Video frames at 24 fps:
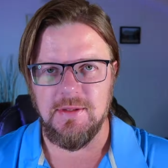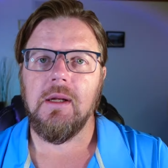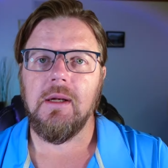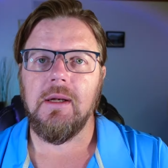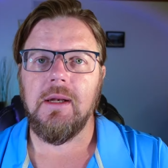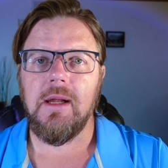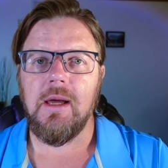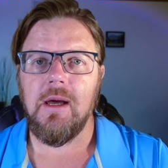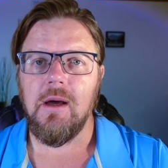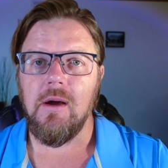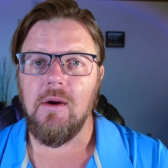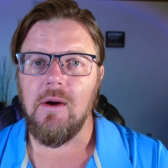
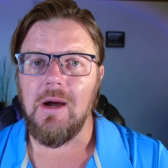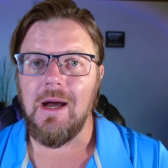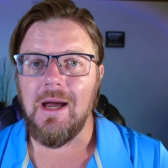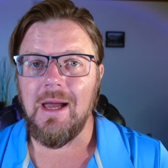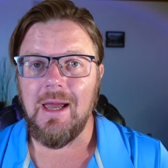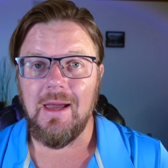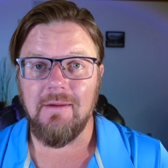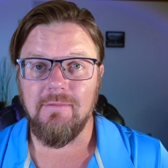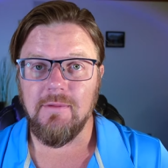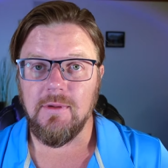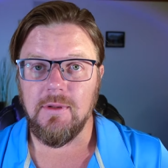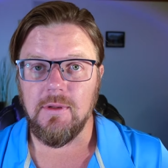Now, I
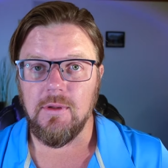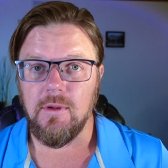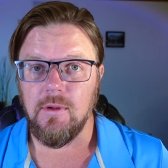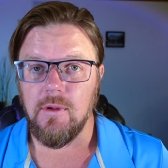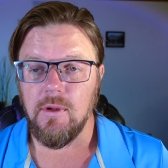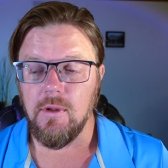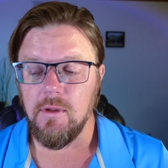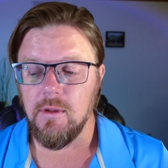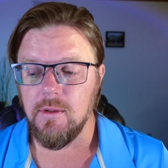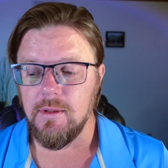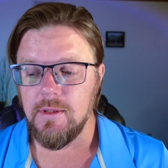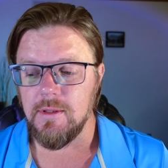haven't
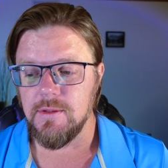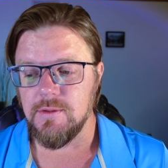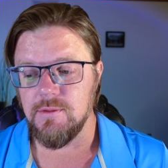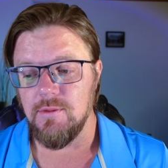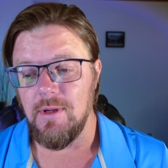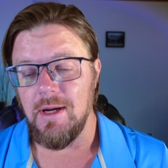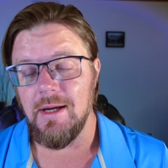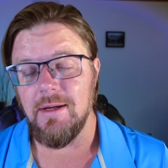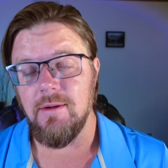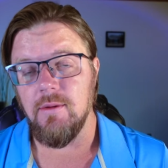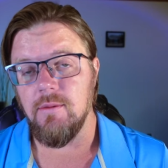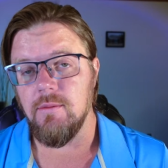heard of this or
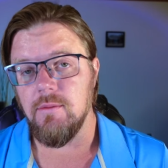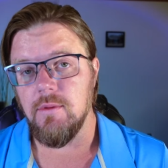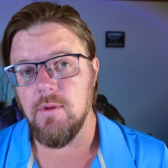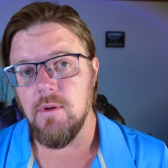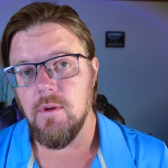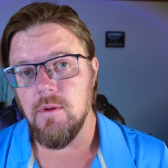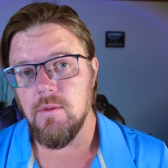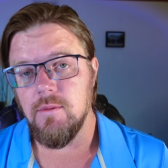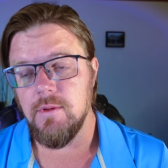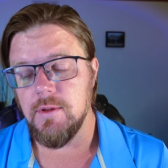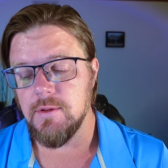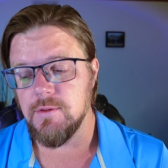I don't
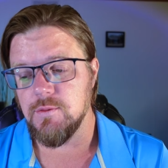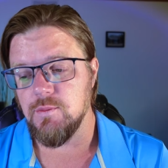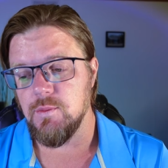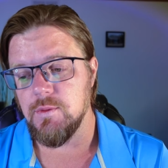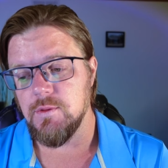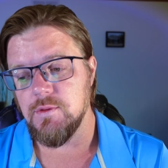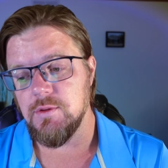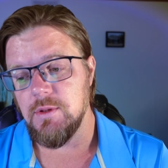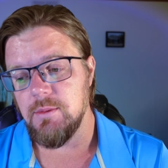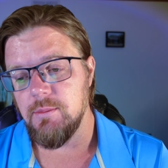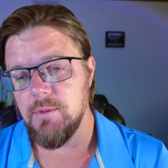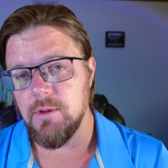know this one,
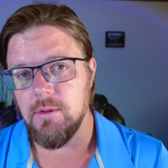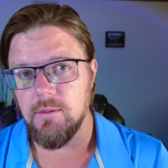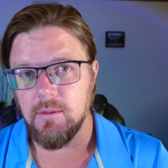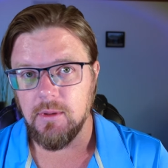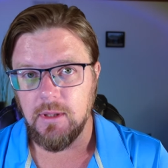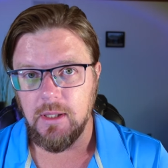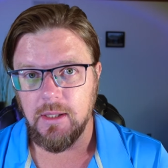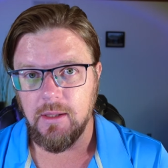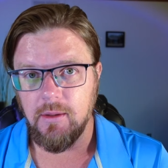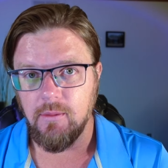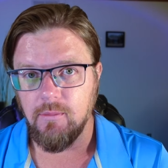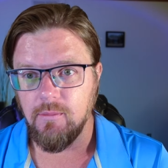so I'm going to
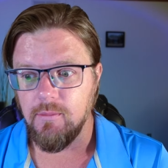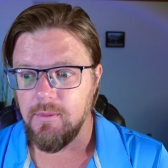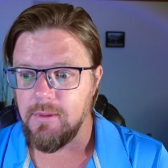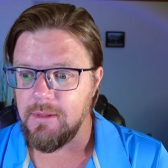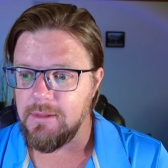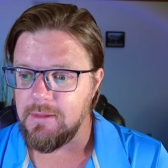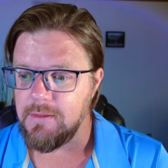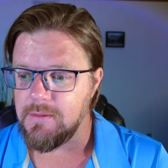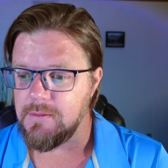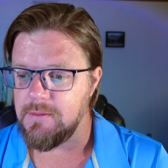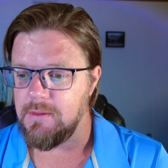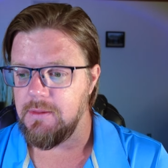kind of
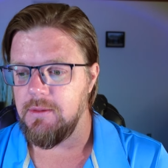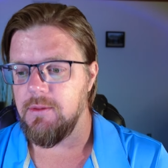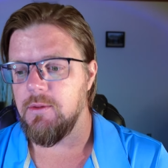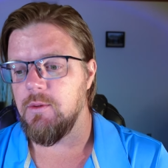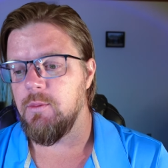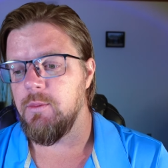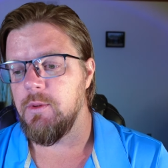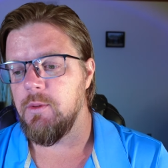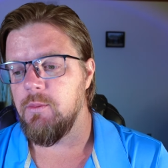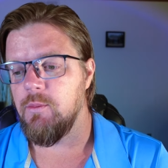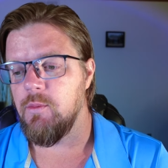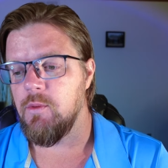read this a little
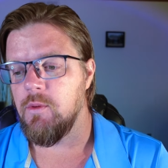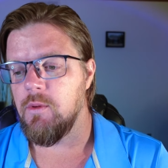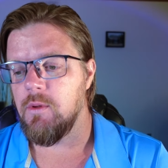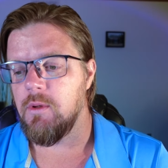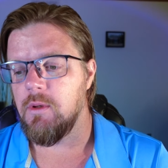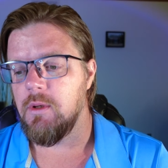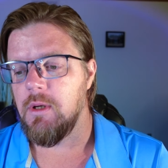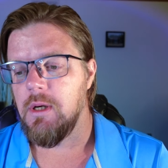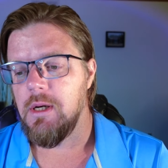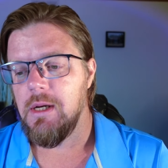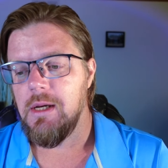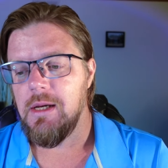bit
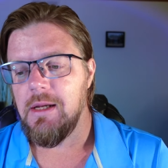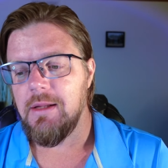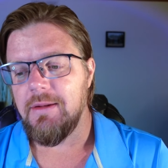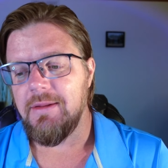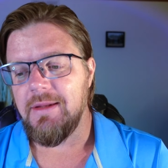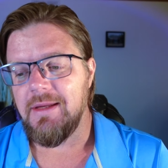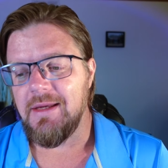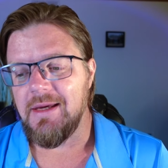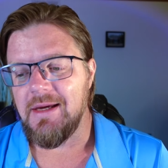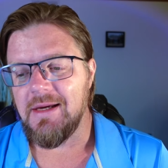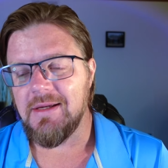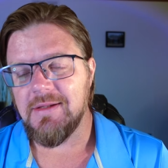more.
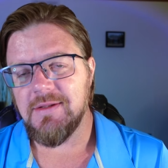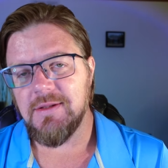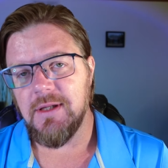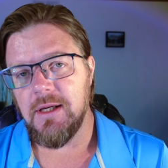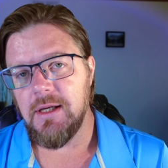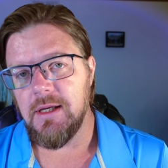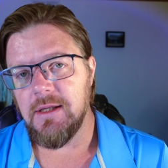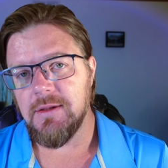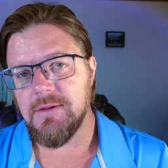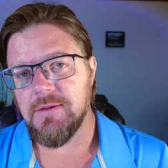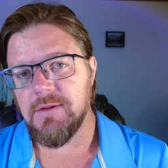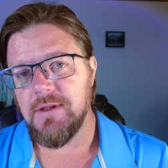The
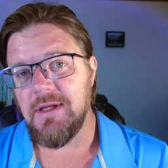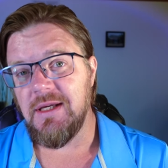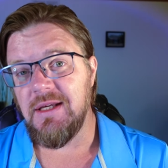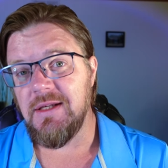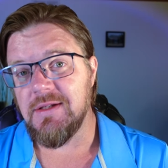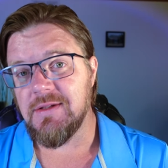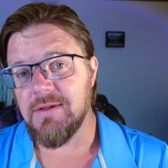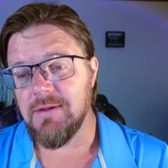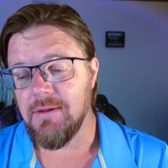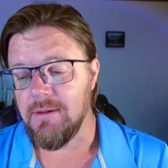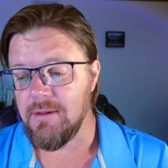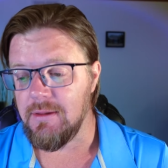SS
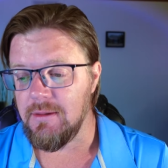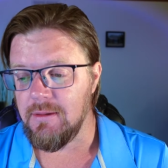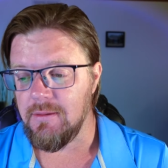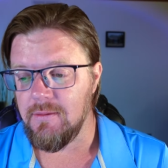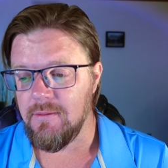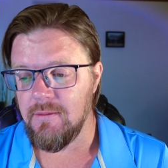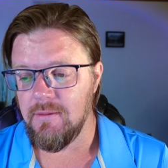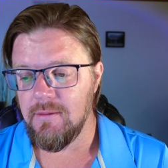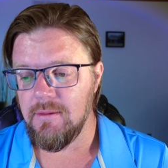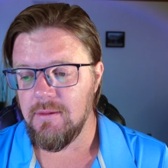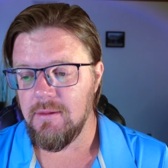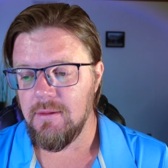Eastland
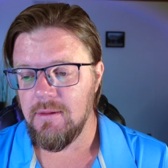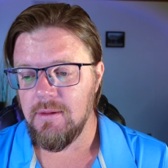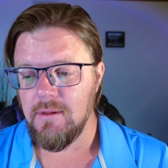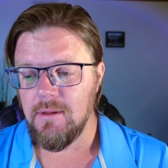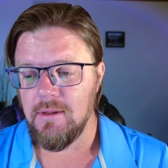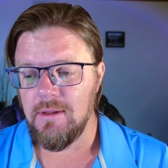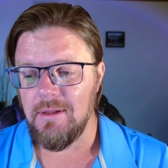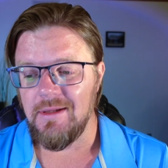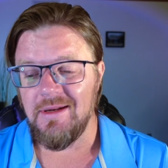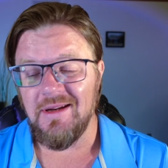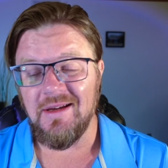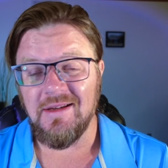
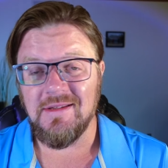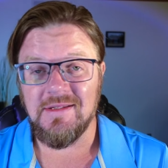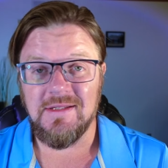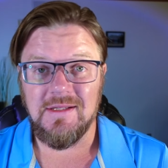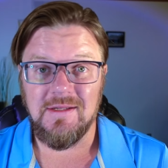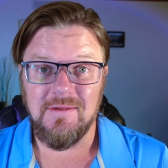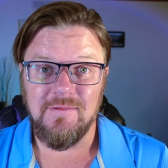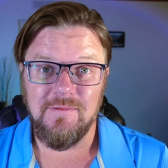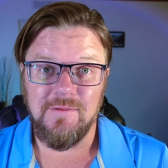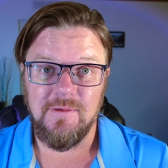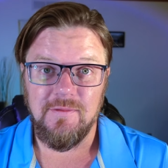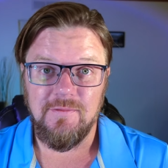
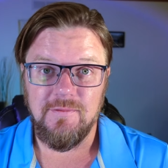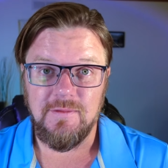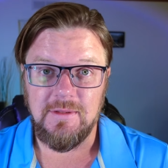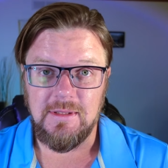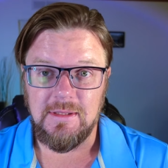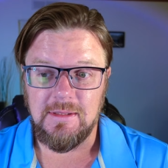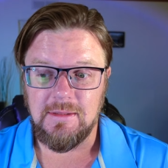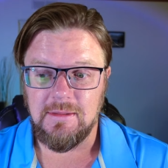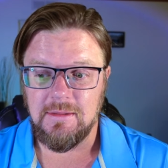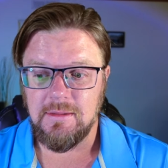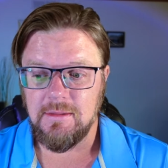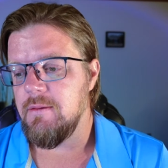
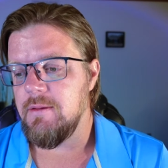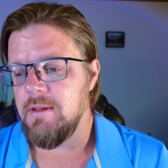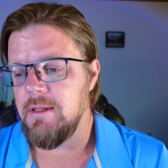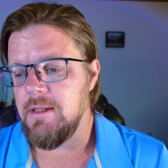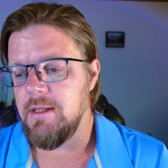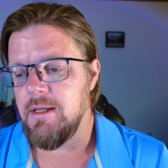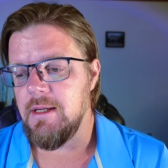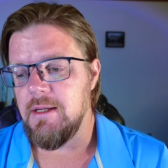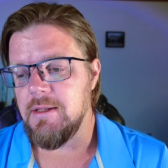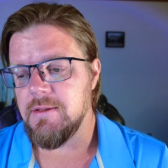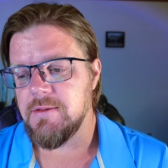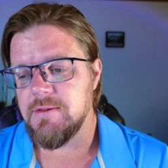1915,
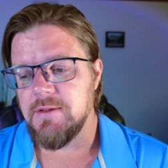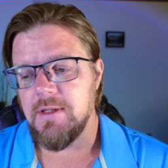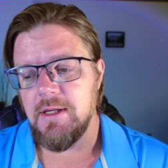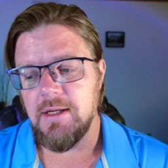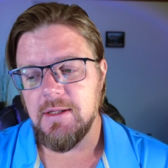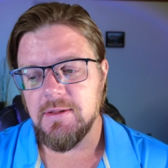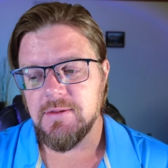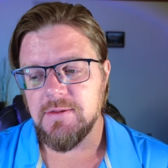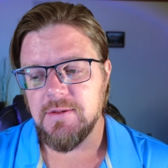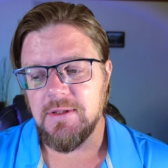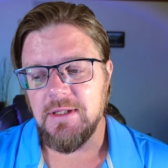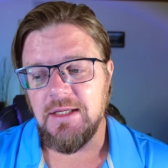the
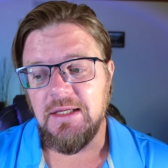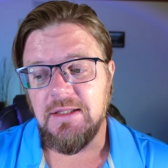SS